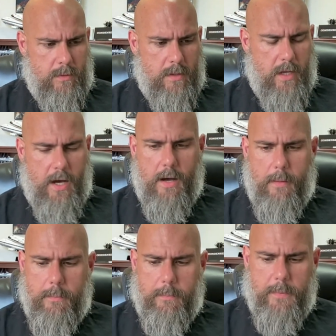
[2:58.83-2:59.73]

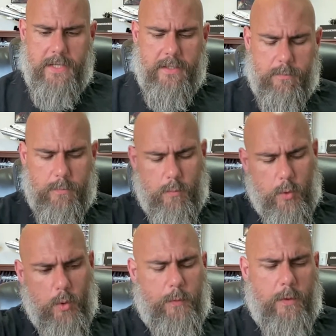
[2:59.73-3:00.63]
In the
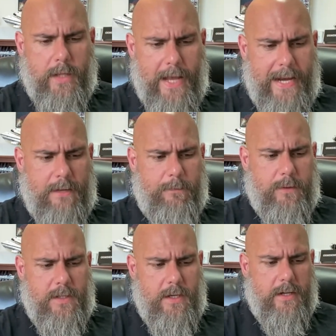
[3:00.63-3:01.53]
rule for the 80 for
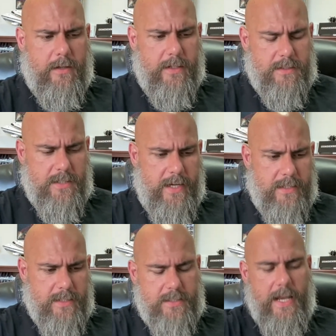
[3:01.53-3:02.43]
the year, it
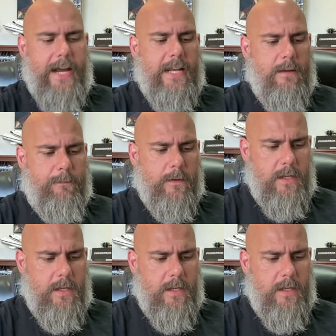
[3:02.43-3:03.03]
says it's 80 for the